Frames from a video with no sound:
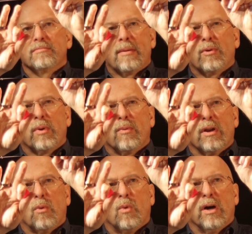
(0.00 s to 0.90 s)
Maybe we
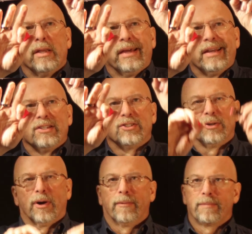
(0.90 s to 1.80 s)
want a one and a
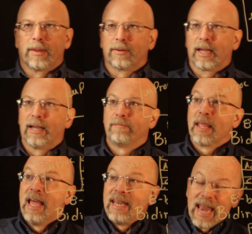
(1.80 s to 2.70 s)
zero, okay?
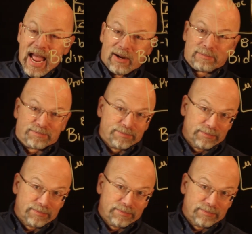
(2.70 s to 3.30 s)
Now,